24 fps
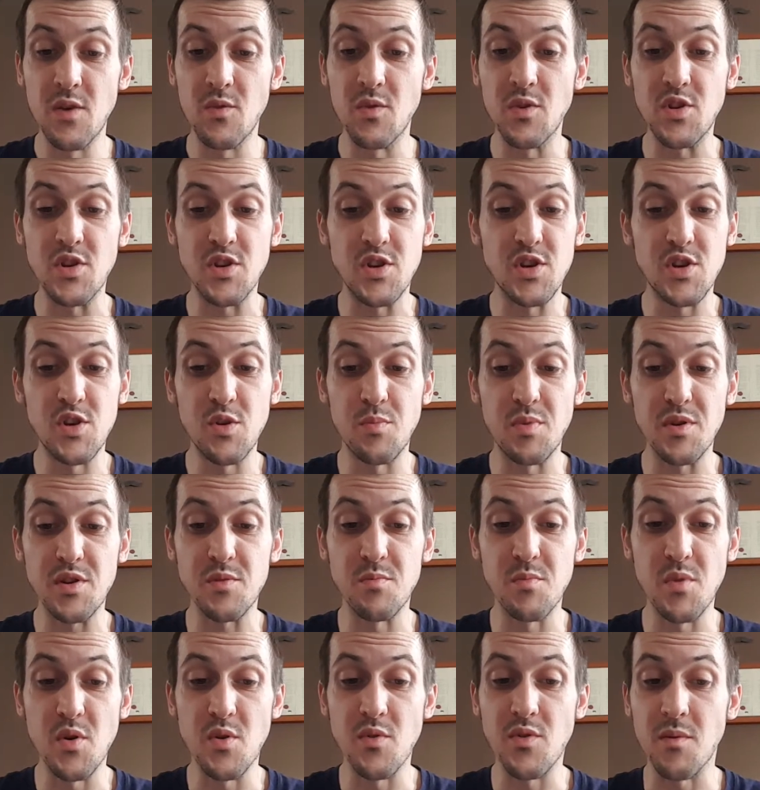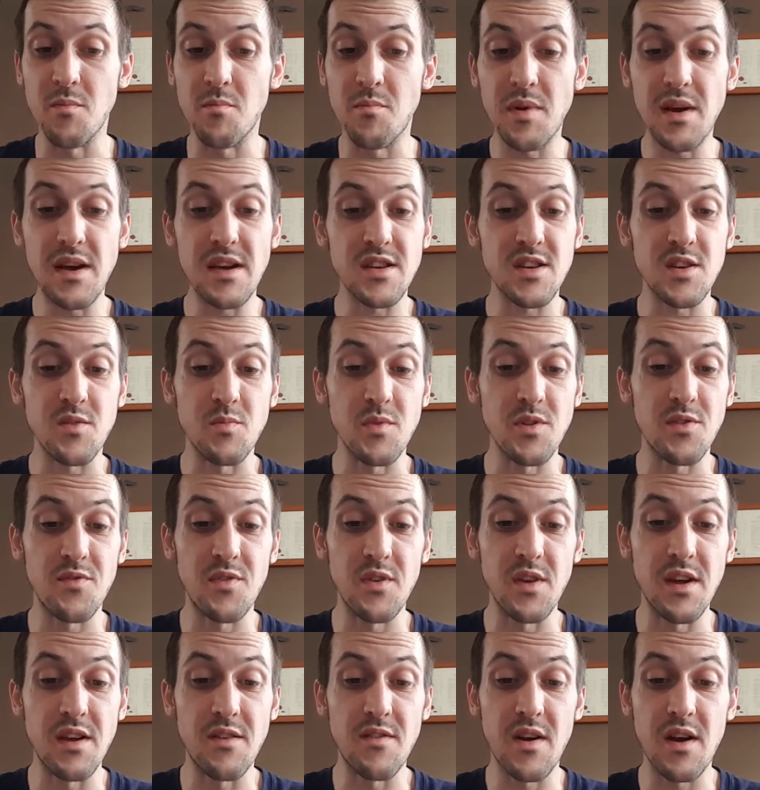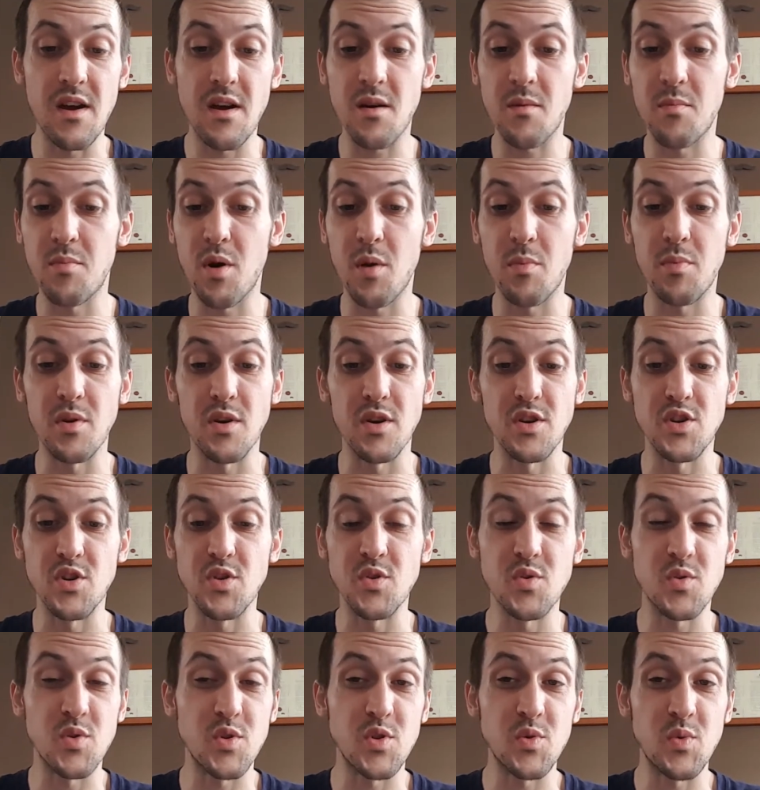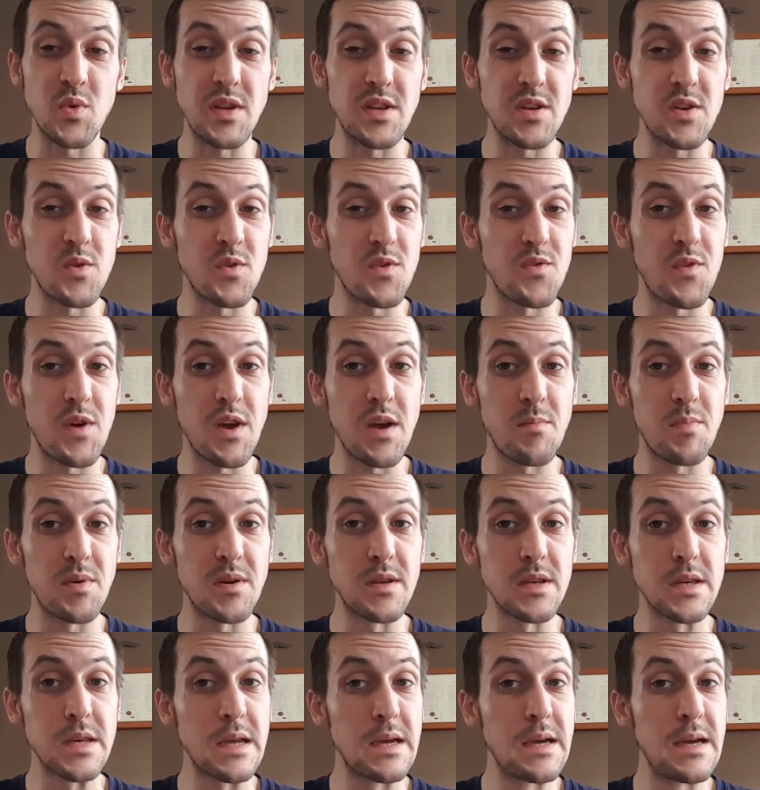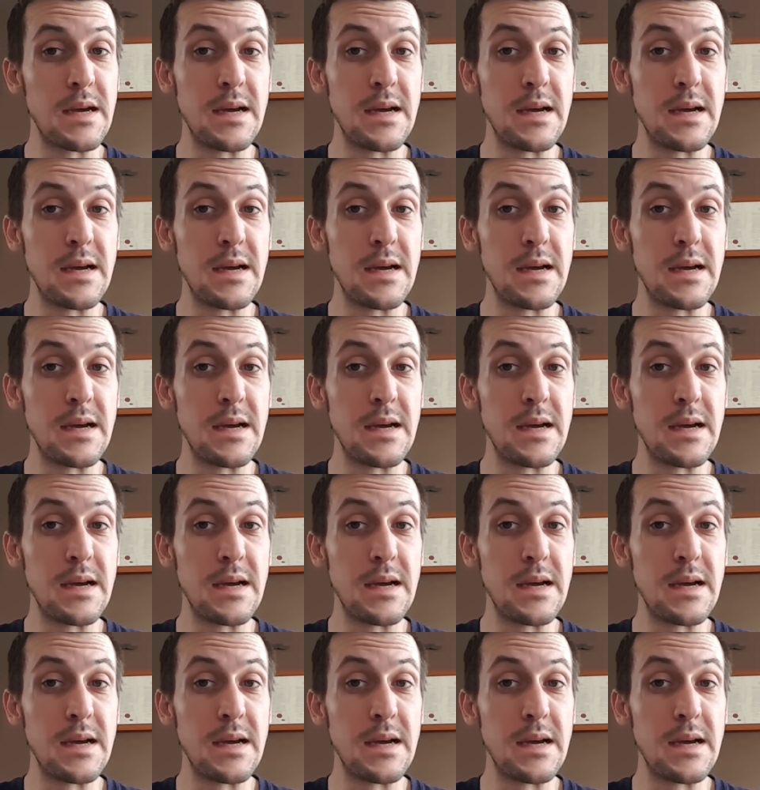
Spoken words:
which is super smooth and bursting with flavour, a popular juice for sweet tooth vapors,